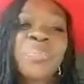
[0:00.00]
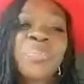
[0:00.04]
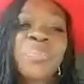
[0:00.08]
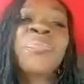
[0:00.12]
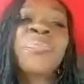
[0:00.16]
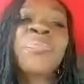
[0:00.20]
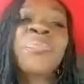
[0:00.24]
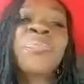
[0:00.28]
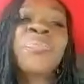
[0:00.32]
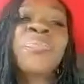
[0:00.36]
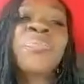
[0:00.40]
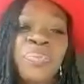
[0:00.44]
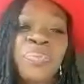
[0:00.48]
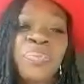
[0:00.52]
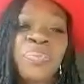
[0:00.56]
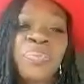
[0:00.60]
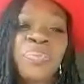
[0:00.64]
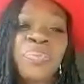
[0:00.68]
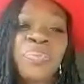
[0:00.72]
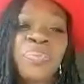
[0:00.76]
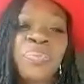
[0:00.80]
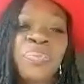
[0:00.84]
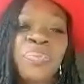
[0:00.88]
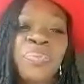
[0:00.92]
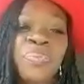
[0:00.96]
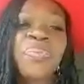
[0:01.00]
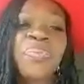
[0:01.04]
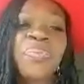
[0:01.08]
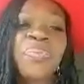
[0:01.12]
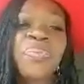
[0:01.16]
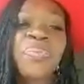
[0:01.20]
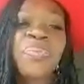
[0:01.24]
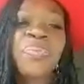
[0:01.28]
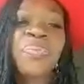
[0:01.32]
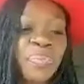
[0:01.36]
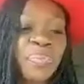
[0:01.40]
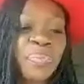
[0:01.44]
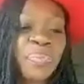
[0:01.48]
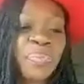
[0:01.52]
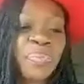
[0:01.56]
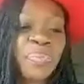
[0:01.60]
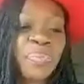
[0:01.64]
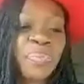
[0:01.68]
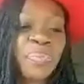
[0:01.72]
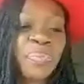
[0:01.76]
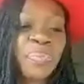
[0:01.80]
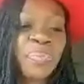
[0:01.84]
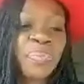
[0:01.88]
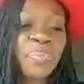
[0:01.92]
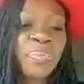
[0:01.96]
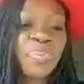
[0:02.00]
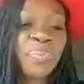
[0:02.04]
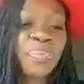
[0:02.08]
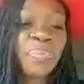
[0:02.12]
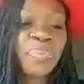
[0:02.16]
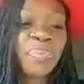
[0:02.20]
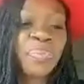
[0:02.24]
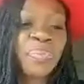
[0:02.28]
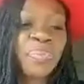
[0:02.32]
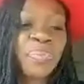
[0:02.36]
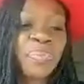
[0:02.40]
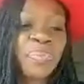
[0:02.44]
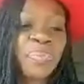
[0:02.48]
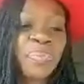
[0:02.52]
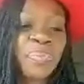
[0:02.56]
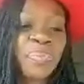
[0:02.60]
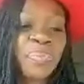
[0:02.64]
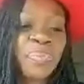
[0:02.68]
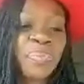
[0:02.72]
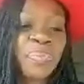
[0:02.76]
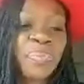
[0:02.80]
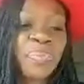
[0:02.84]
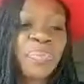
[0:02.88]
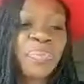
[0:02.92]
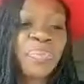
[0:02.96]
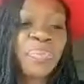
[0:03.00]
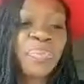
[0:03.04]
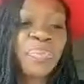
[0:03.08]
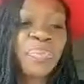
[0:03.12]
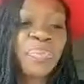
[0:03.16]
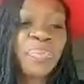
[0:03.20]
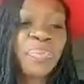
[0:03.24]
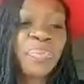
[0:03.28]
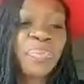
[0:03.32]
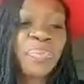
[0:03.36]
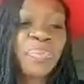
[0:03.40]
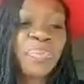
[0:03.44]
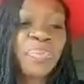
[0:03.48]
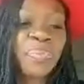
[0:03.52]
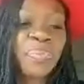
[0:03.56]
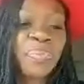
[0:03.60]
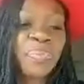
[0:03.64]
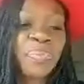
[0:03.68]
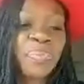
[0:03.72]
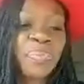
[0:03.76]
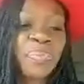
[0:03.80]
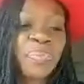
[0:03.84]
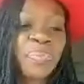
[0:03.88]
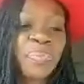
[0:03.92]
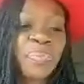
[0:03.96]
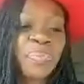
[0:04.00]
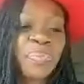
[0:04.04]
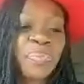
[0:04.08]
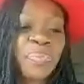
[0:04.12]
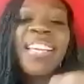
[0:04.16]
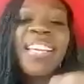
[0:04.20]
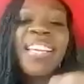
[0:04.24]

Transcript: This person isn't speaking.